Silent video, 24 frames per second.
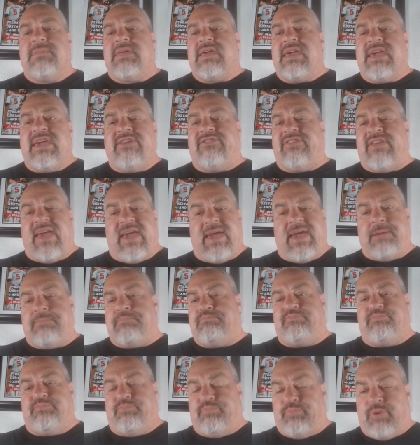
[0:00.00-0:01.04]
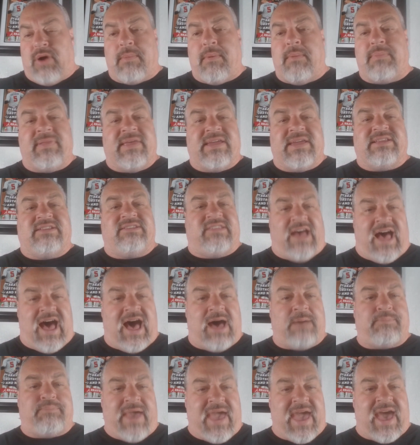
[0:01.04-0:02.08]
he's a probably
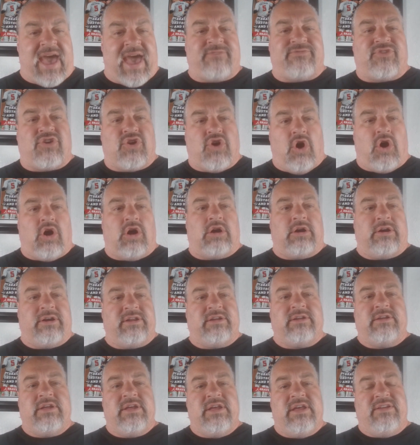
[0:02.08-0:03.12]
top half guard